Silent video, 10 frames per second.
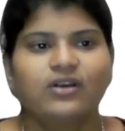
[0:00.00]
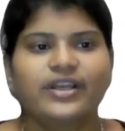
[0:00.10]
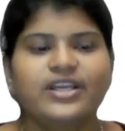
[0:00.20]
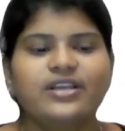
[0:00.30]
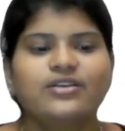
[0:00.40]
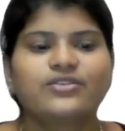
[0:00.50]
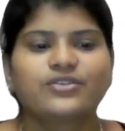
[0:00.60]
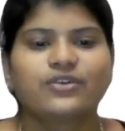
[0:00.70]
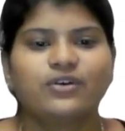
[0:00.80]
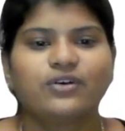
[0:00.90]
Okay.
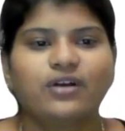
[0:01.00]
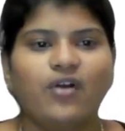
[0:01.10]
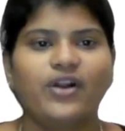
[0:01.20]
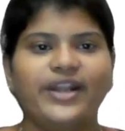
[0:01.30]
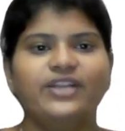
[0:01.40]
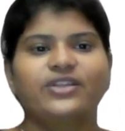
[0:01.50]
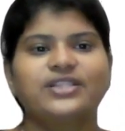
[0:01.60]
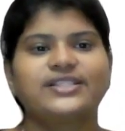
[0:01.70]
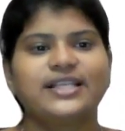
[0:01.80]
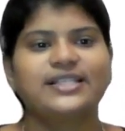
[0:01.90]
So according to the
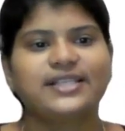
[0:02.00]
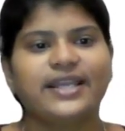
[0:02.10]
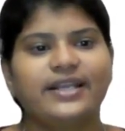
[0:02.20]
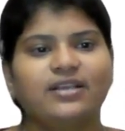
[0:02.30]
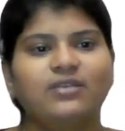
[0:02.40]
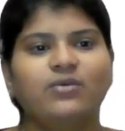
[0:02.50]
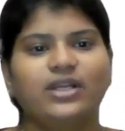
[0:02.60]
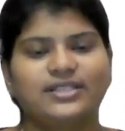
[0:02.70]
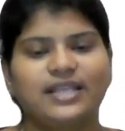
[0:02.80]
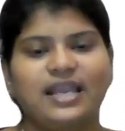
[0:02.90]
cell cycle,
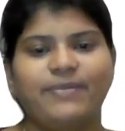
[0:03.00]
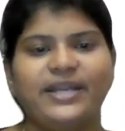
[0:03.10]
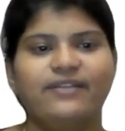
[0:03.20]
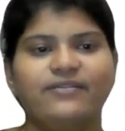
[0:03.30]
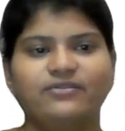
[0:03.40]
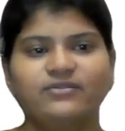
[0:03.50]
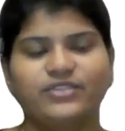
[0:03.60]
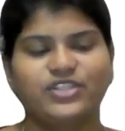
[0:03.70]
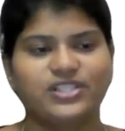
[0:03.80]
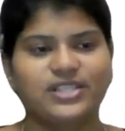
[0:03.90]
what is happening?
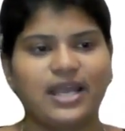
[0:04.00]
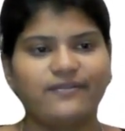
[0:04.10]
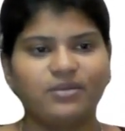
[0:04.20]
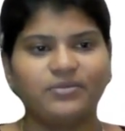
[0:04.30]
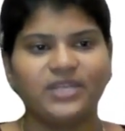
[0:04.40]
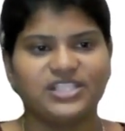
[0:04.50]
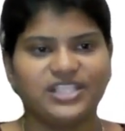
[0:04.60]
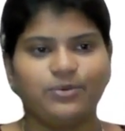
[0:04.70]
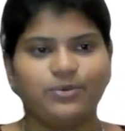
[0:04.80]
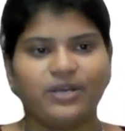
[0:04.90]
Which is start from the
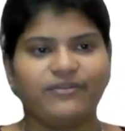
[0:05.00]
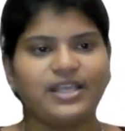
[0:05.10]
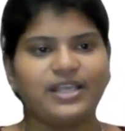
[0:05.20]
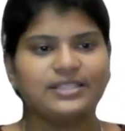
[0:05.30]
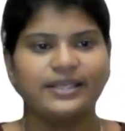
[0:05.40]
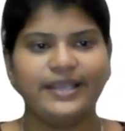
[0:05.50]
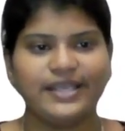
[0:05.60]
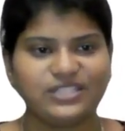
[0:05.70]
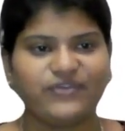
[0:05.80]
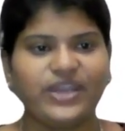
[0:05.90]
G1 phase,
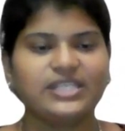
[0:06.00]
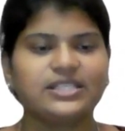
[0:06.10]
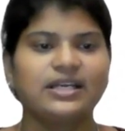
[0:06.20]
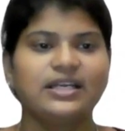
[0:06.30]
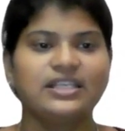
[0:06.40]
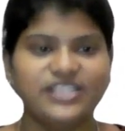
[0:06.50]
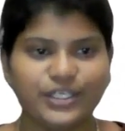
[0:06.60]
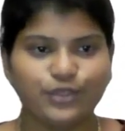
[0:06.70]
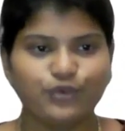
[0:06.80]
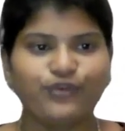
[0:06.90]
S phase,
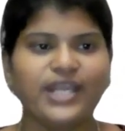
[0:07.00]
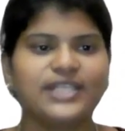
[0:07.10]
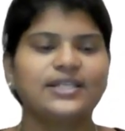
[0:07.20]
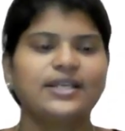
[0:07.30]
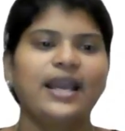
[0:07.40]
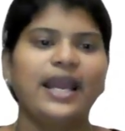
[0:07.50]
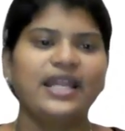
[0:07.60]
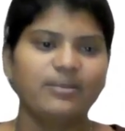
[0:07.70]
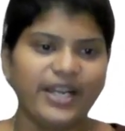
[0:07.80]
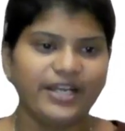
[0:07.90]
G2 phase,
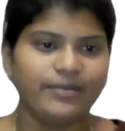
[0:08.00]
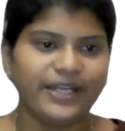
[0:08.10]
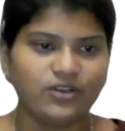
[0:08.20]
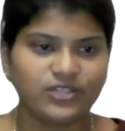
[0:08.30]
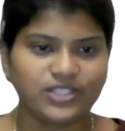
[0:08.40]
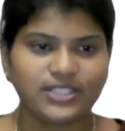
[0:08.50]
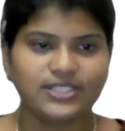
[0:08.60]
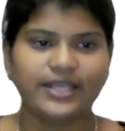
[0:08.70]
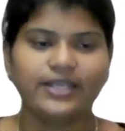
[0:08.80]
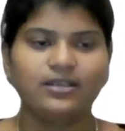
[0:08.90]
and the mitosis
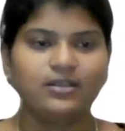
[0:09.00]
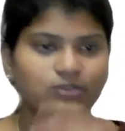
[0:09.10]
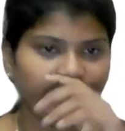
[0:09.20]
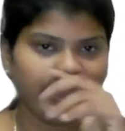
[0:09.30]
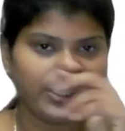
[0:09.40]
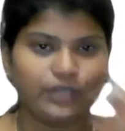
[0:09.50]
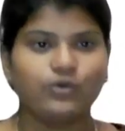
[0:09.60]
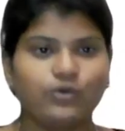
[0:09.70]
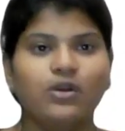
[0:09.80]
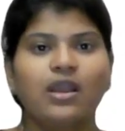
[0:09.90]
cycle. So we need
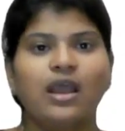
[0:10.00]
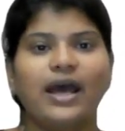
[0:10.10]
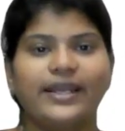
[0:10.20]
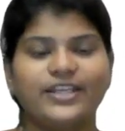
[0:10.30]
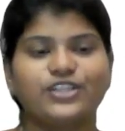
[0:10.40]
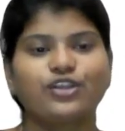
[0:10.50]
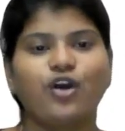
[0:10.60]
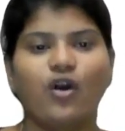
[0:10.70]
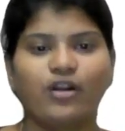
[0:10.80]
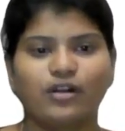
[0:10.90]
to arrange the
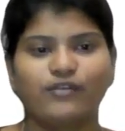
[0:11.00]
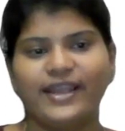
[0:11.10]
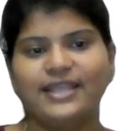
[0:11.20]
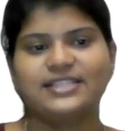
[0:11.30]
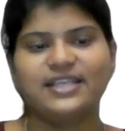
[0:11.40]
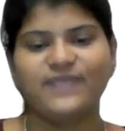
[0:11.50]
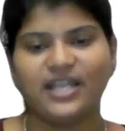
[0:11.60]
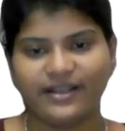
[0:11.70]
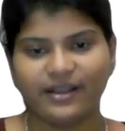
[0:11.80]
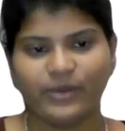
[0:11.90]
order of enzyme
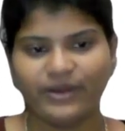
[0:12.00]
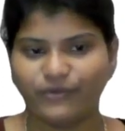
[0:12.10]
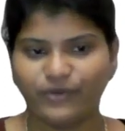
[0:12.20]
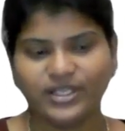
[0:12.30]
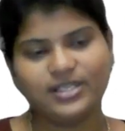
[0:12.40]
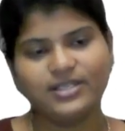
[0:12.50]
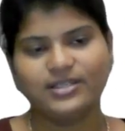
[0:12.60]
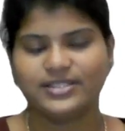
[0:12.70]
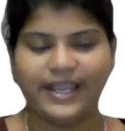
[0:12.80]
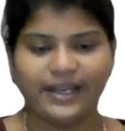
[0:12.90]
that required for the
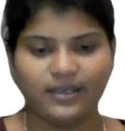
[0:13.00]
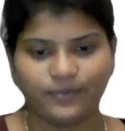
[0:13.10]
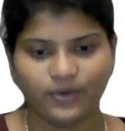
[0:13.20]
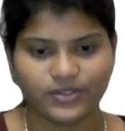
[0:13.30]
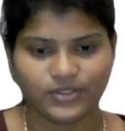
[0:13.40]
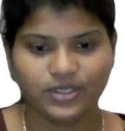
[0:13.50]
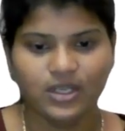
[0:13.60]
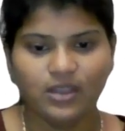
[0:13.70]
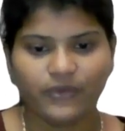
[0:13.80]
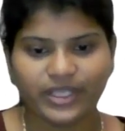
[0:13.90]
cycle process.
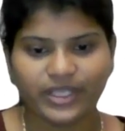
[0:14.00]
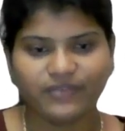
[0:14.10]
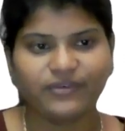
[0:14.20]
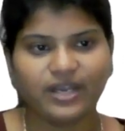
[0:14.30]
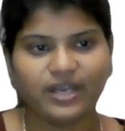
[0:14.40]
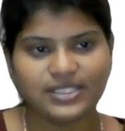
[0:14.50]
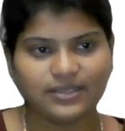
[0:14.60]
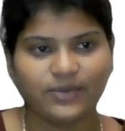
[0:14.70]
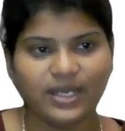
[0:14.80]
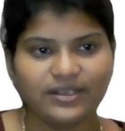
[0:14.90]
Okay. The first
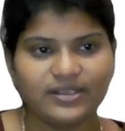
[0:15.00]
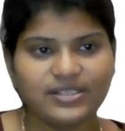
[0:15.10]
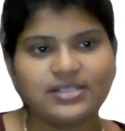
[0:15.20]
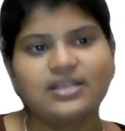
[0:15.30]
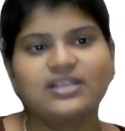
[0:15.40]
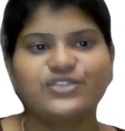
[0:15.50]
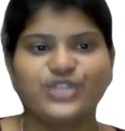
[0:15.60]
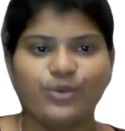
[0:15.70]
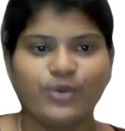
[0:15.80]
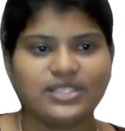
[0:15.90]
one is
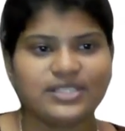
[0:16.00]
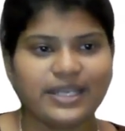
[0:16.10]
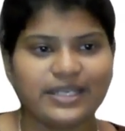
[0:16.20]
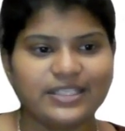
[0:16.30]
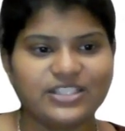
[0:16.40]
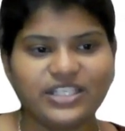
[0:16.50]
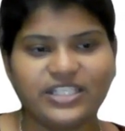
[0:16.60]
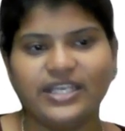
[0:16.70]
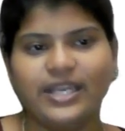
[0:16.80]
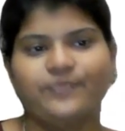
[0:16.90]
G1 cyclin
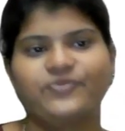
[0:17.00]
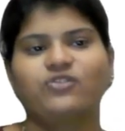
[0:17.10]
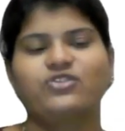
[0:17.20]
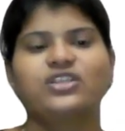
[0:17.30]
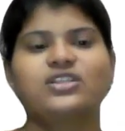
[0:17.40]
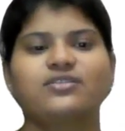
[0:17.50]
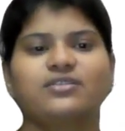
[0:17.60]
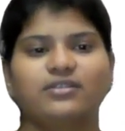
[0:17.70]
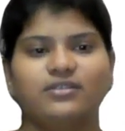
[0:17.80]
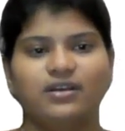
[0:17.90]
GDA, which is
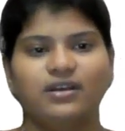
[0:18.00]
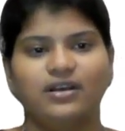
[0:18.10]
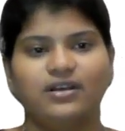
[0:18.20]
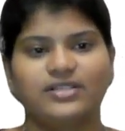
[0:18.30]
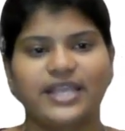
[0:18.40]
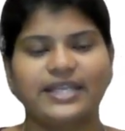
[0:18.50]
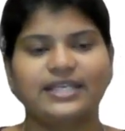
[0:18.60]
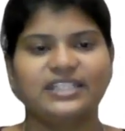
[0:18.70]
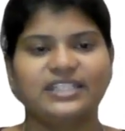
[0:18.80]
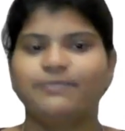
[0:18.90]

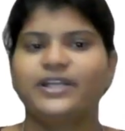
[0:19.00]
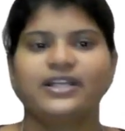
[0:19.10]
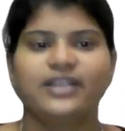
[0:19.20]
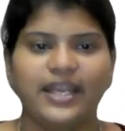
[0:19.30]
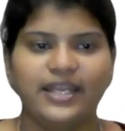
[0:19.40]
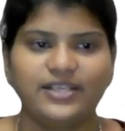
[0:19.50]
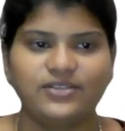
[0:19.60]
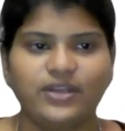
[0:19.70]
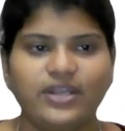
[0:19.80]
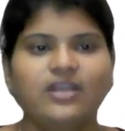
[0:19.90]
cyclin dependent kinase.
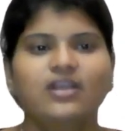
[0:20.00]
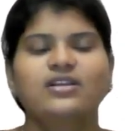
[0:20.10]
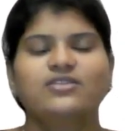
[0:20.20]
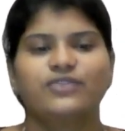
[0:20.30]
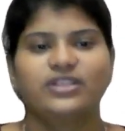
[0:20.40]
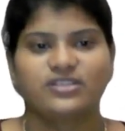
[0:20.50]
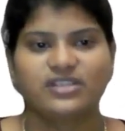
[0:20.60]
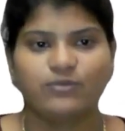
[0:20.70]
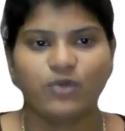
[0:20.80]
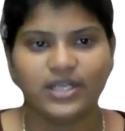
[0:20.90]
Okay, it is
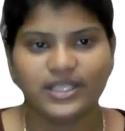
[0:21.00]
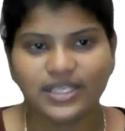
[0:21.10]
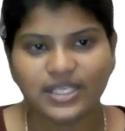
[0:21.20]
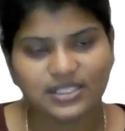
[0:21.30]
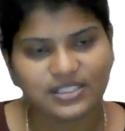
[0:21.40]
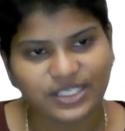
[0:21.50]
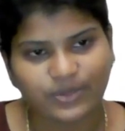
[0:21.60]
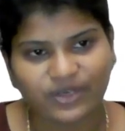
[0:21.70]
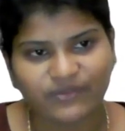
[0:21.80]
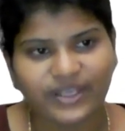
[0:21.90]
involved in the
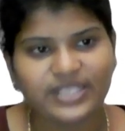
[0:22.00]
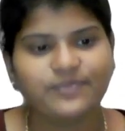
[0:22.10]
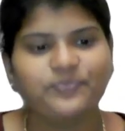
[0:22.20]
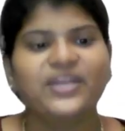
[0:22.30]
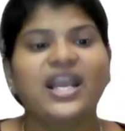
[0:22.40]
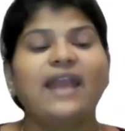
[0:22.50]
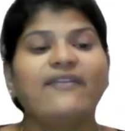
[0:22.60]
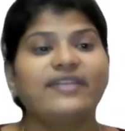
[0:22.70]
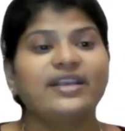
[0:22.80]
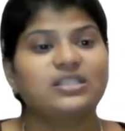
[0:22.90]
G1 phase, and
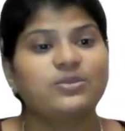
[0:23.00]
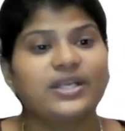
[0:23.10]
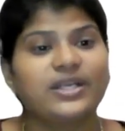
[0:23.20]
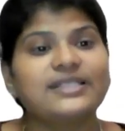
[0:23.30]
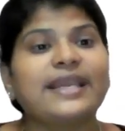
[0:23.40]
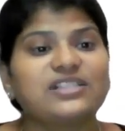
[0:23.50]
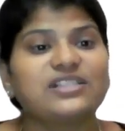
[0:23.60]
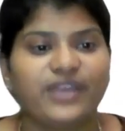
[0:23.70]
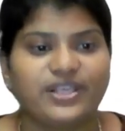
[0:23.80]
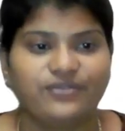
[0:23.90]
the next one is S
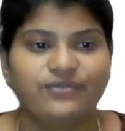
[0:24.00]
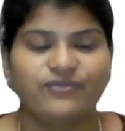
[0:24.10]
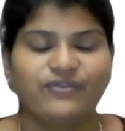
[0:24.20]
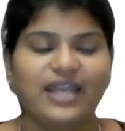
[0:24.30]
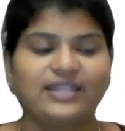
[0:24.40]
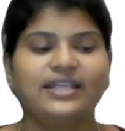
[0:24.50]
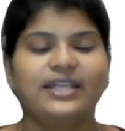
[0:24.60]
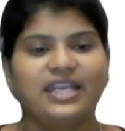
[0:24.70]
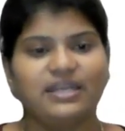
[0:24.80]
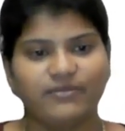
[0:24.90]
phase, where the
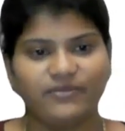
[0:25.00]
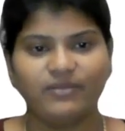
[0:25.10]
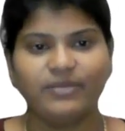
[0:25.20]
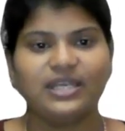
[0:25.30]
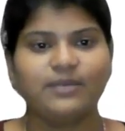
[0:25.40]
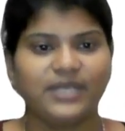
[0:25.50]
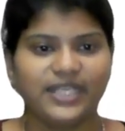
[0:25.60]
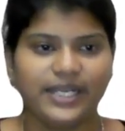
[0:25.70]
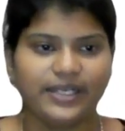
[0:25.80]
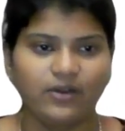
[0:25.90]
DNA will be
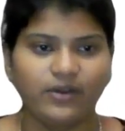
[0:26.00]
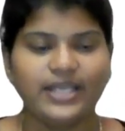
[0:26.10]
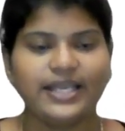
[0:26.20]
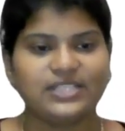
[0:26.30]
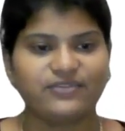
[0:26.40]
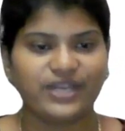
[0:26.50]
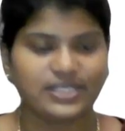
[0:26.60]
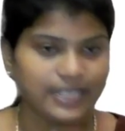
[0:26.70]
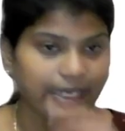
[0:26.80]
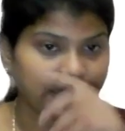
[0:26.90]
replicated. Okay, S
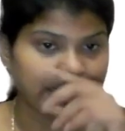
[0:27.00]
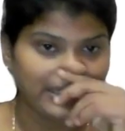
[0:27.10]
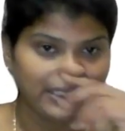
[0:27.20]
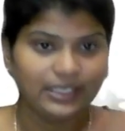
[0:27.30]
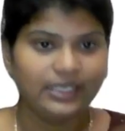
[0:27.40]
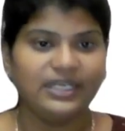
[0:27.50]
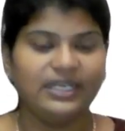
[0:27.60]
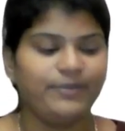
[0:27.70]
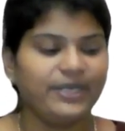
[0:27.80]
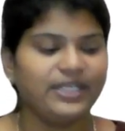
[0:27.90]
phase cyclin
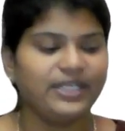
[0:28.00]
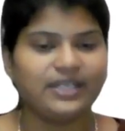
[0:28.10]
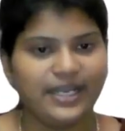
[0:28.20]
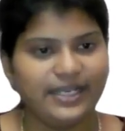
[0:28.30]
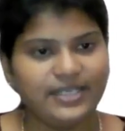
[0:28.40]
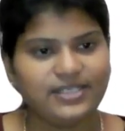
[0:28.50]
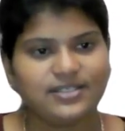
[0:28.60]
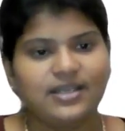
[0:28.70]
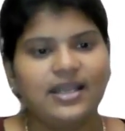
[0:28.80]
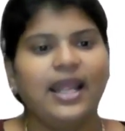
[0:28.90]
dependent kinase,
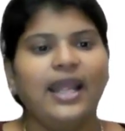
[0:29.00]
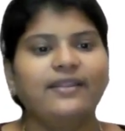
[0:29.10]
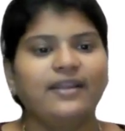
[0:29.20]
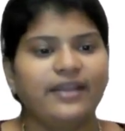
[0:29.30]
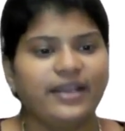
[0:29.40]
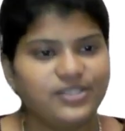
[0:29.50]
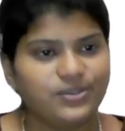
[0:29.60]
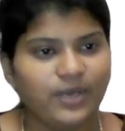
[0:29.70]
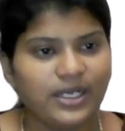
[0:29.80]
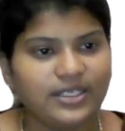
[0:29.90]
and the
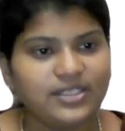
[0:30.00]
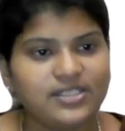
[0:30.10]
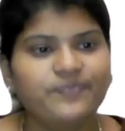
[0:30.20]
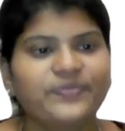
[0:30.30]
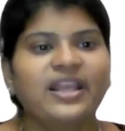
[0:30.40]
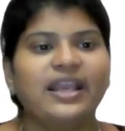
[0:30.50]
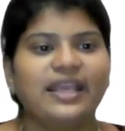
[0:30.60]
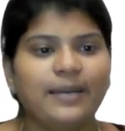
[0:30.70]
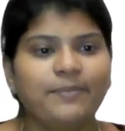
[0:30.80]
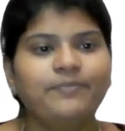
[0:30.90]
next one is
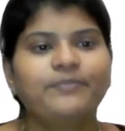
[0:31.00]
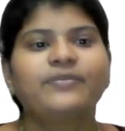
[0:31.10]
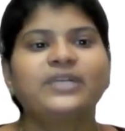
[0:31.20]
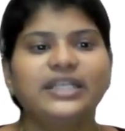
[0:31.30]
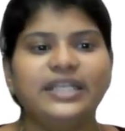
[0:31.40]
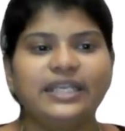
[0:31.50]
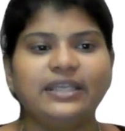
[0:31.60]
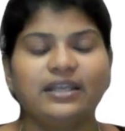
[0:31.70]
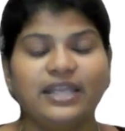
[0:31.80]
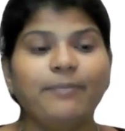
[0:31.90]

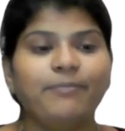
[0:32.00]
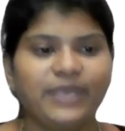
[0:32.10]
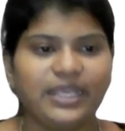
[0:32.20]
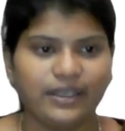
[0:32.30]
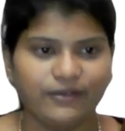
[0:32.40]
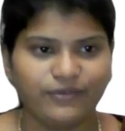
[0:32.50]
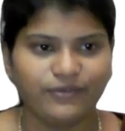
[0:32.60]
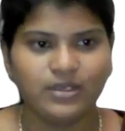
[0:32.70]
MTF.